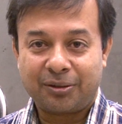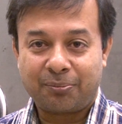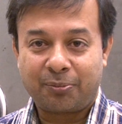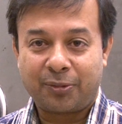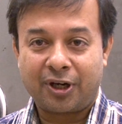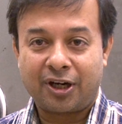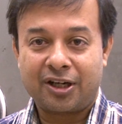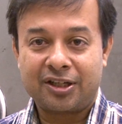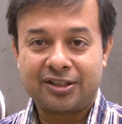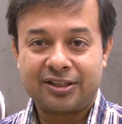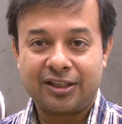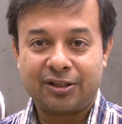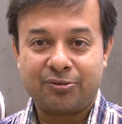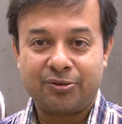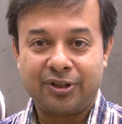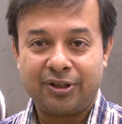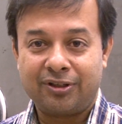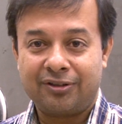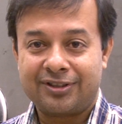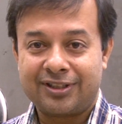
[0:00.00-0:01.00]
the parts that
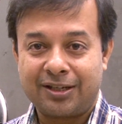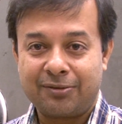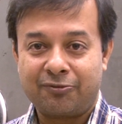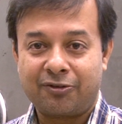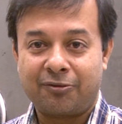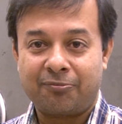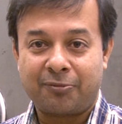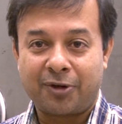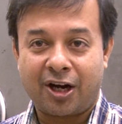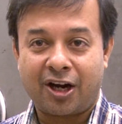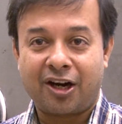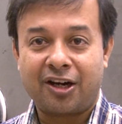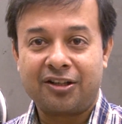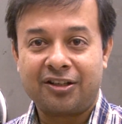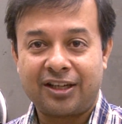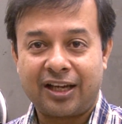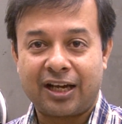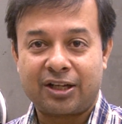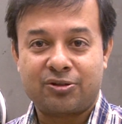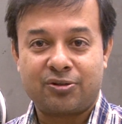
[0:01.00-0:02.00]
we send from Earth
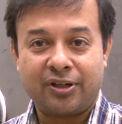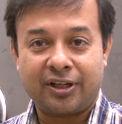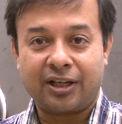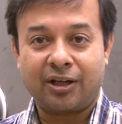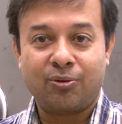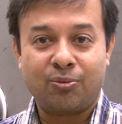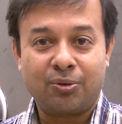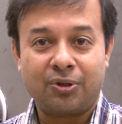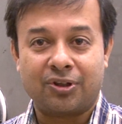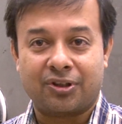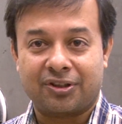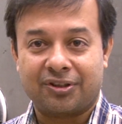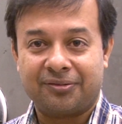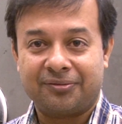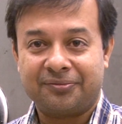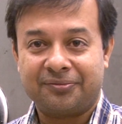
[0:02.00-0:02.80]
actually can work.